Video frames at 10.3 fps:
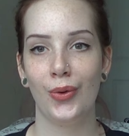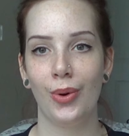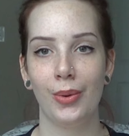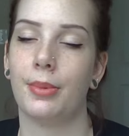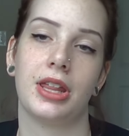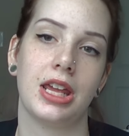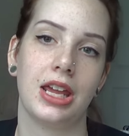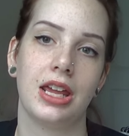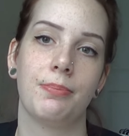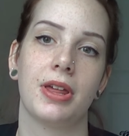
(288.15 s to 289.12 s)
Oh. By
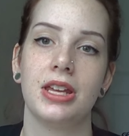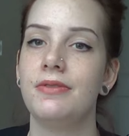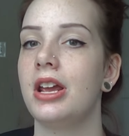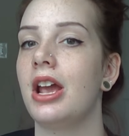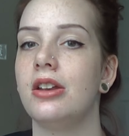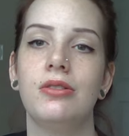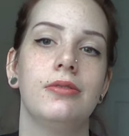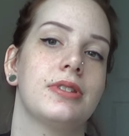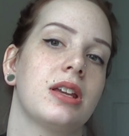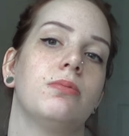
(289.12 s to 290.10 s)
the evening I knew it
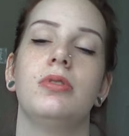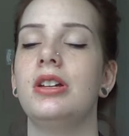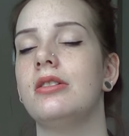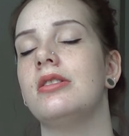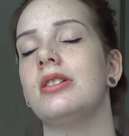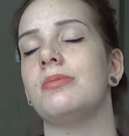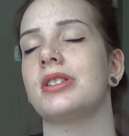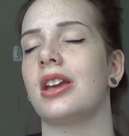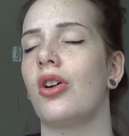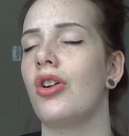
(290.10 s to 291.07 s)
was like real, it was
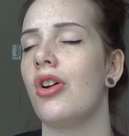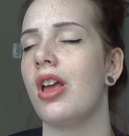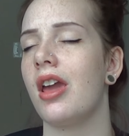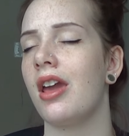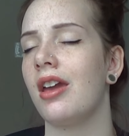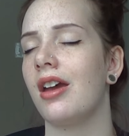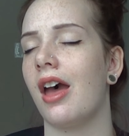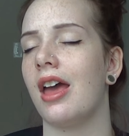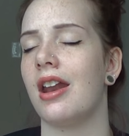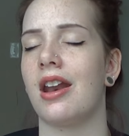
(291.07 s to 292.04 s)
like hurting,
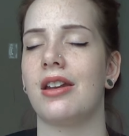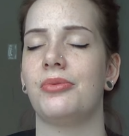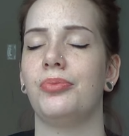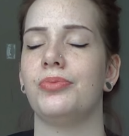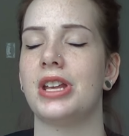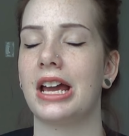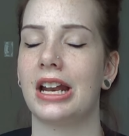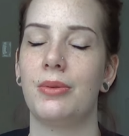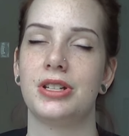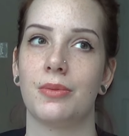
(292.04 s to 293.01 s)
and Zach and
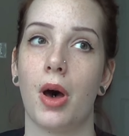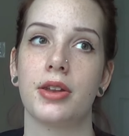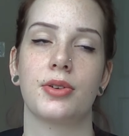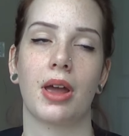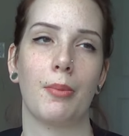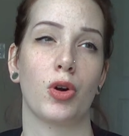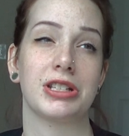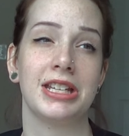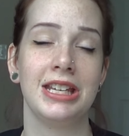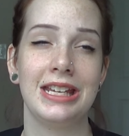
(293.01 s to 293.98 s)
I went to the mall to go get more
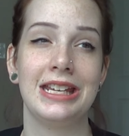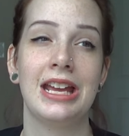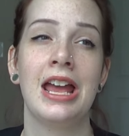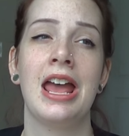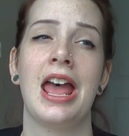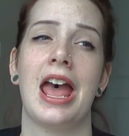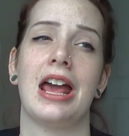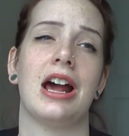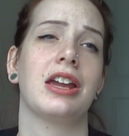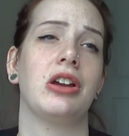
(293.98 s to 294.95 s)
tea
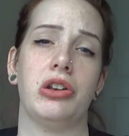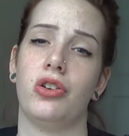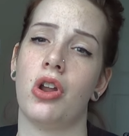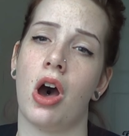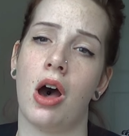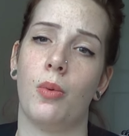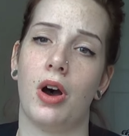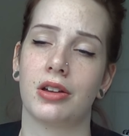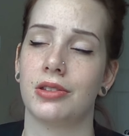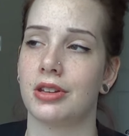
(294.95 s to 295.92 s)
and I could not
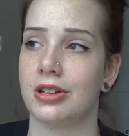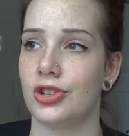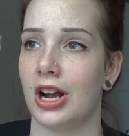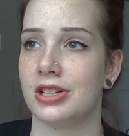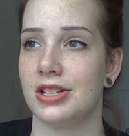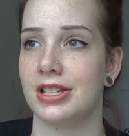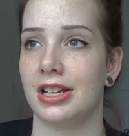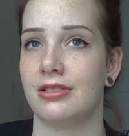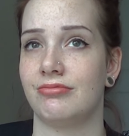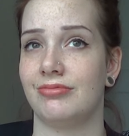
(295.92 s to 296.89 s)
walk through the contractions.
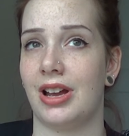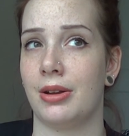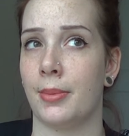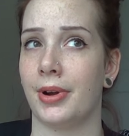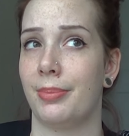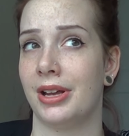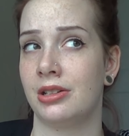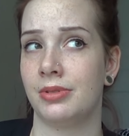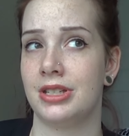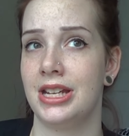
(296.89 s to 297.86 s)
Like I remember I picked
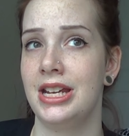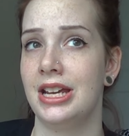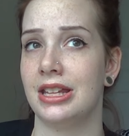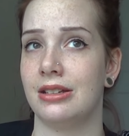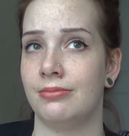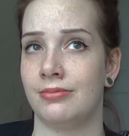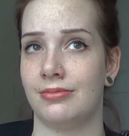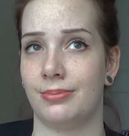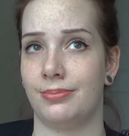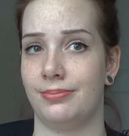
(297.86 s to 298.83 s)
up the tea and then
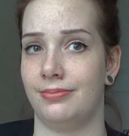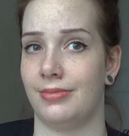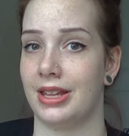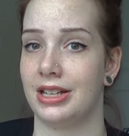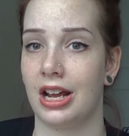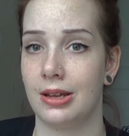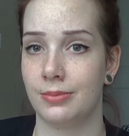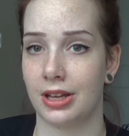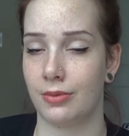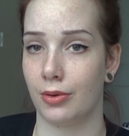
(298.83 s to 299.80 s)
By the time
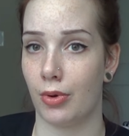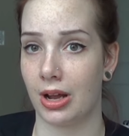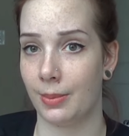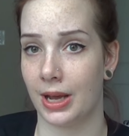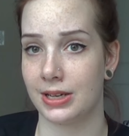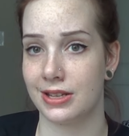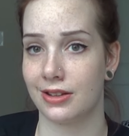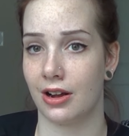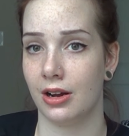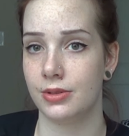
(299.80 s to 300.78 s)
like we were walking back to the
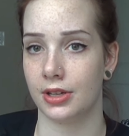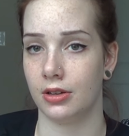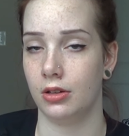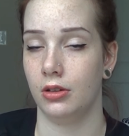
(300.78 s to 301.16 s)
car, I was like,